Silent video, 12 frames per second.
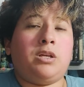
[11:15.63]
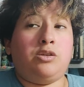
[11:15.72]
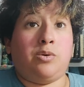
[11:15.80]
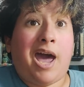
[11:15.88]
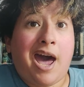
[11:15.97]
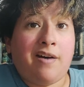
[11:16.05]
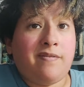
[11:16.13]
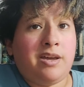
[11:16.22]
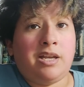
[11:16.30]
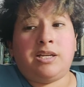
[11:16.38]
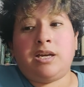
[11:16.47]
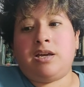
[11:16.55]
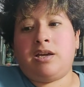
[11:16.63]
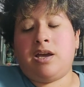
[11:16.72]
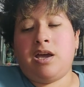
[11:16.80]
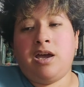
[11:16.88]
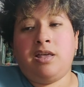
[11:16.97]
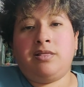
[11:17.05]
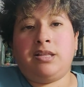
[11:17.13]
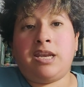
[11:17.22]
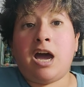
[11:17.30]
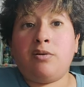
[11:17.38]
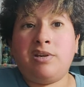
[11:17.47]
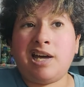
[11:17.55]
to have it and
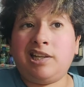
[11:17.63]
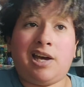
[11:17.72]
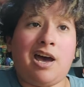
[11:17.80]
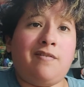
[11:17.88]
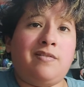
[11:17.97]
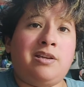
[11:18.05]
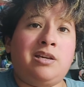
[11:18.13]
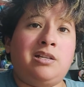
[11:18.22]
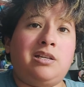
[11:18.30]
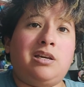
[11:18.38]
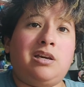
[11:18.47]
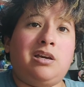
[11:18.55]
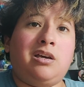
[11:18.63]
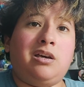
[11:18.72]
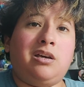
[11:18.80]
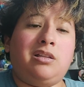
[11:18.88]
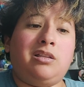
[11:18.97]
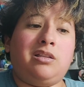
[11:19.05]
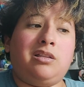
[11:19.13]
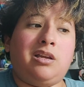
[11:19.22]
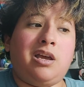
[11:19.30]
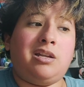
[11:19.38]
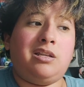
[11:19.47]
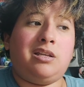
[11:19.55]
now not having it,
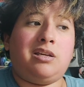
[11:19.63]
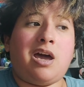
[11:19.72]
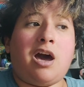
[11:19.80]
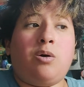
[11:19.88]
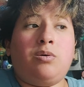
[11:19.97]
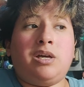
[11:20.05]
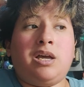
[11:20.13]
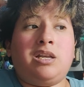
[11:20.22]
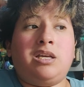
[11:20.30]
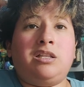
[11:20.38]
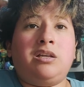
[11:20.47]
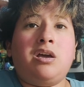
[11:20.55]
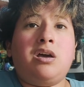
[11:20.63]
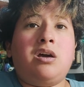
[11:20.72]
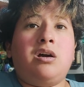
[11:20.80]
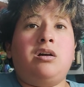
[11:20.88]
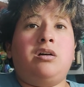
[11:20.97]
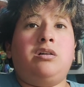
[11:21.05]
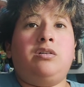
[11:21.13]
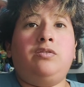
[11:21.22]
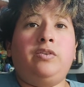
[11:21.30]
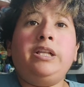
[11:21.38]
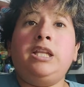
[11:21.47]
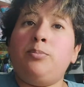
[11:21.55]
and how can it
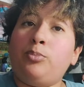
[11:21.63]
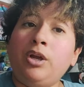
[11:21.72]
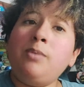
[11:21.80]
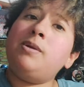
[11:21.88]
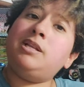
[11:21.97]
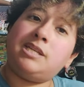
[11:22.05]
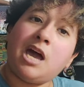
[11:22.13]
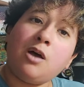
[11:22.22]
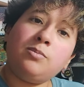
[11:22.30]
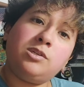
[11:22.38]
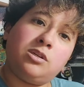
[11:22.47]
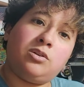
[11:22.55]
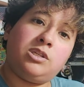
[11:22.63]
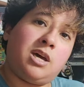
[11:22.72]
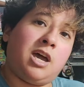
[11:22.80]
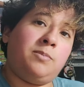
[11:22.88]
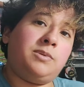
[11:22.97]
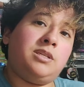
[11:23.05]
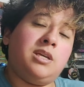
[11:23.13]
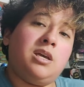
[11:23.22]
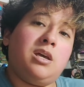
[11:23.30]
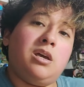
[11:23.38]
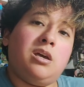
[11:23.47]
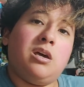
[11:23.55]
really bring me down sometimes.
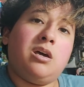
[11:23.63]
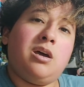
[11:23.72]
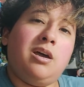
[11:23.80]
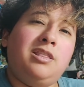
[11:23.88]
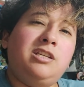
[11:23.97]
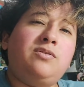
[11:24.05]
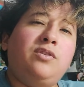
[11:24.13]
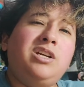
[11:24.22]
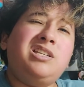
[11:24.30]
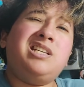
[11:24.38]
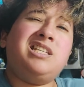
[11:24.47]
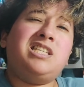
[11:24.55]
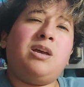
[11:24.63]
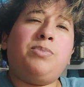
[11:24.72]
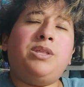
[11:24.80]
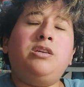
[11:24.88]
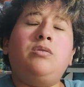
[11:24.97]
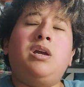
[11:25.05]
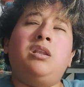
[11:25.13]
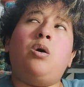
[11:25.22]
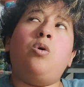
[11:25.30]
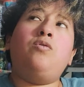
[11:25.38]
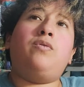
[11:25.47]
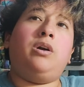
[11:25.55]
This worry is not something you can
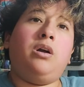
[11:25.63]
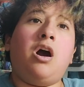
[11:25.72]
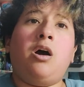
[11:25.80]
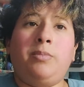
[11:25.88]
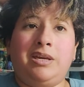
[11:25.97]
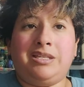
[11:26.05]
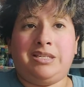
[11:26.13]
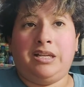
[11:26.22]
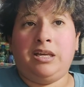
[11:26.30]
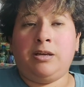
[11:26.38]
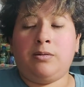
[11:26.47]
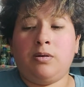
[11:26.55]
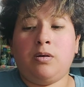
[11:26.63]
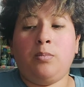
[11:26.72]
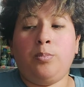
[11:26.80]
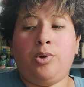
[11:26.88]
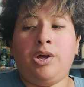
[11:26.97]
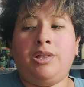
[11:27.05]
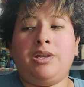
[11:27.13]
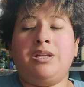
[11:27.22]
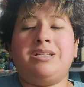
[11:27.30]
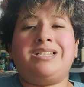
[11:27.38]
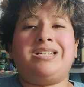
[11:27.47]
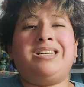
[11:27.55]
overcome easily, but
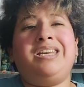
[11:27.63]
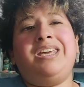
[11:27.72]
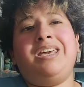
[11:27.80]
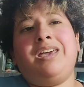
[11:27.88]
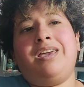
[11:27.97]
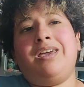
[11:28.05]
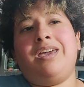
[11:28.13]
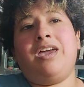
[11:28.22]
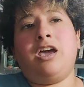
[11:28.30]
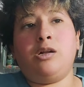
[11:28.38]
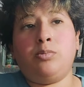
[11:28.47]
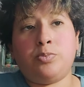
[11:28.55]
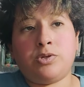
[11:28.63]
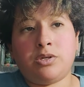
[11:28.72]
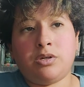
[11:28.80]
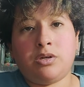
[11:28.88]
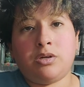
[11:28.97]
tea helps,